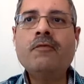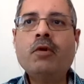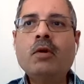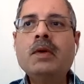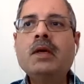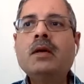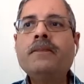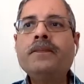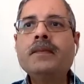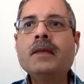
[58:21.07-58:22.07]
From
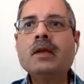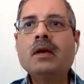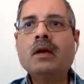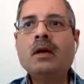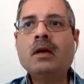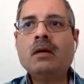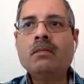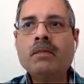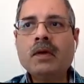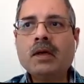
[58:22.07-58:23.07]
a
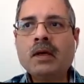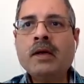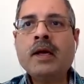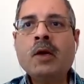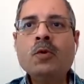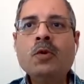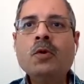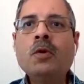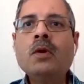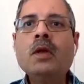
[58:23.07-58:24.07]

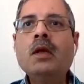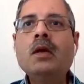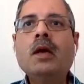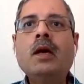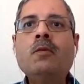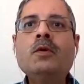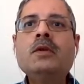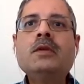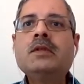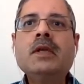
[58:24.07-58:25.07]
Karananuyog, I
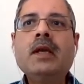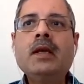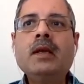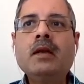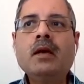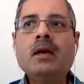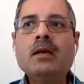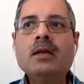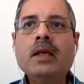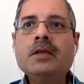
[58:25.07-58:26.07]
would say
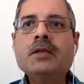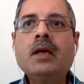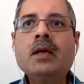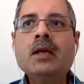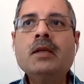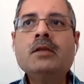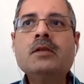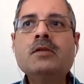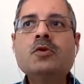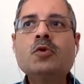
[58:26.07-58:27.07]
Diksha
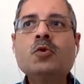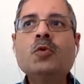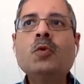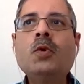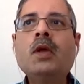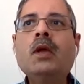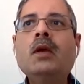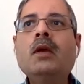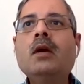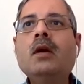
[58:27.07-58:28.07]
is to
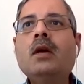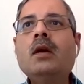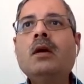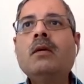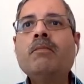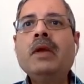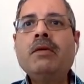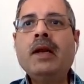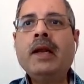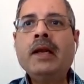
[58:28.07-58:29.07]
be
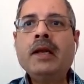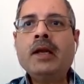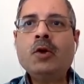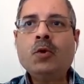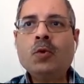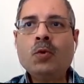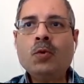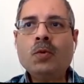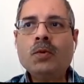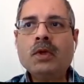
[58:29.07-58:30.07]
related
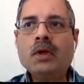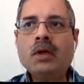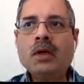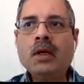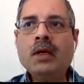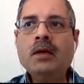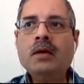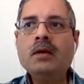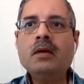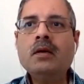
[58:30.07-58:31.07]
to the
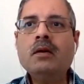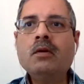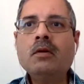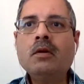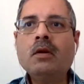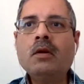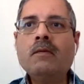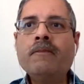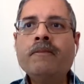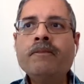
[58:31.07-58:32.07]
internal
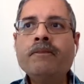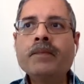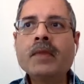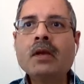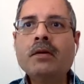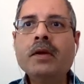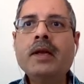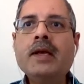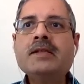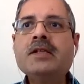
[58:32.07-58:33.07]

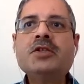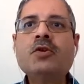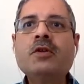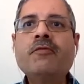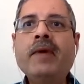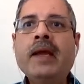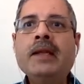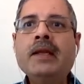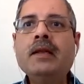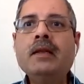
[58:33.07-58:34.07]
realization or the
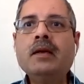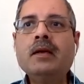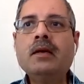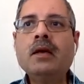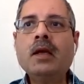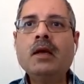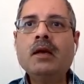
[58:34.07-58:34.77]
faith in the